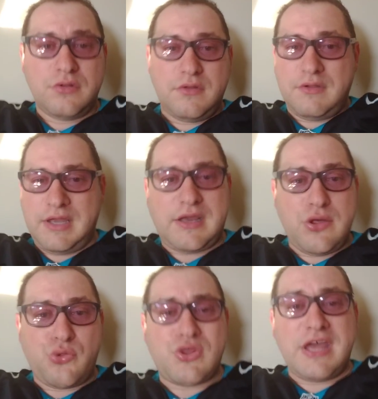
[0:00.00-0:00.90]
Like I
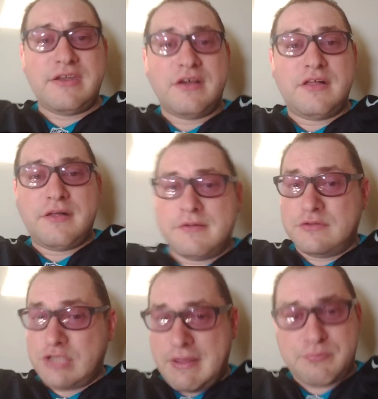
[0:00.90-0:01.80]
said,
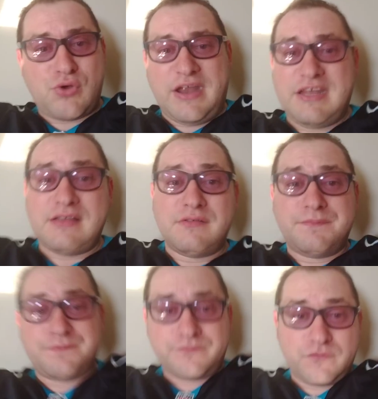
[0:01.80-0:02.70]
Tom Brady
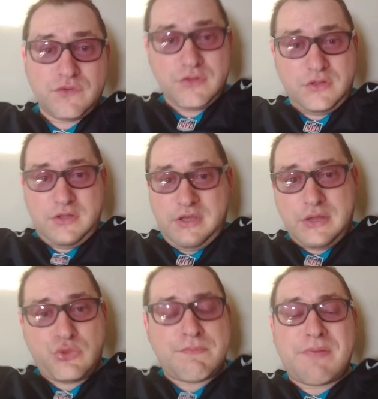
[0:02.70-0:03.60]

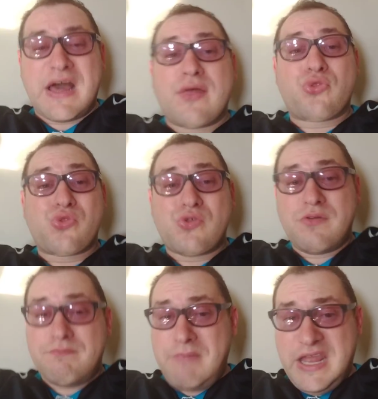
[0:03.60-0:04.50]
in the past
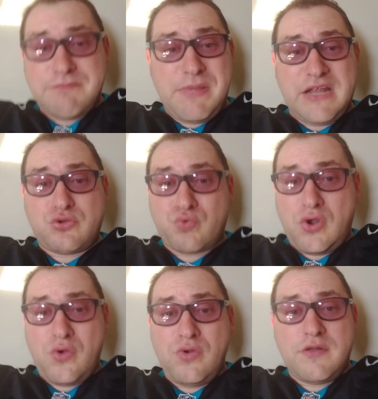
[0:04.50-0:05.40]
made bad
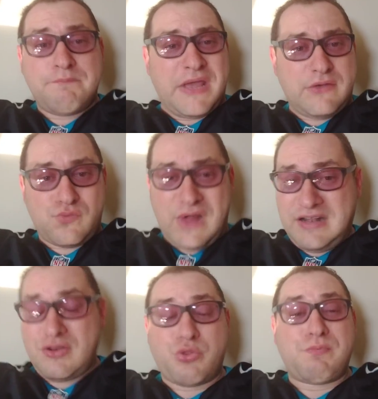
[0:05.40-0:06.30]
throw. Ben
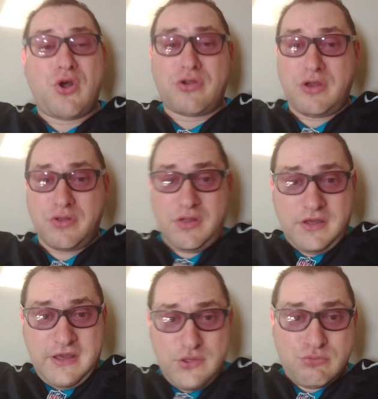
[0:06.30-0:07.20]
Roethlisberger
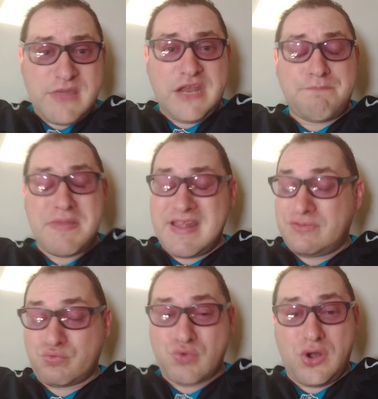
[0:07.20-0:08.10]
has made bad
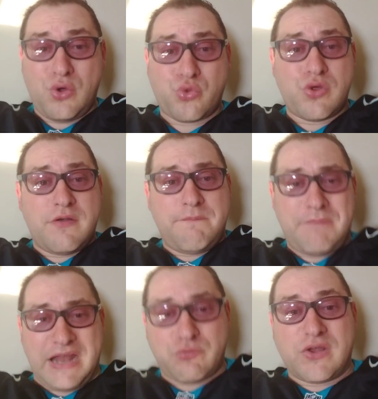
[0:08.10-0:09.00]
throws.
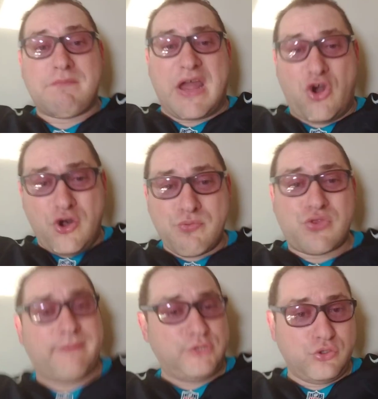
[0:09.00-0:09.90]
Patrick Mahomes,
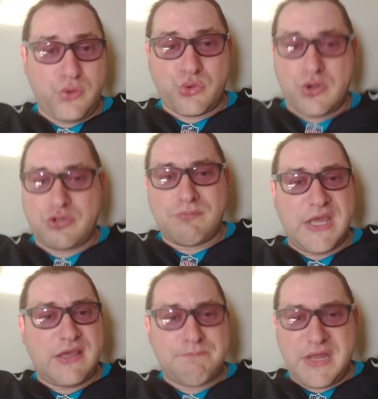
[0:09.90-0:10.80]
I'm sure, is going to
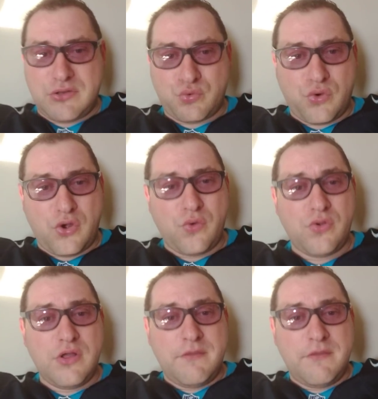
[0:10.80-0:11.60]
make a bad throw.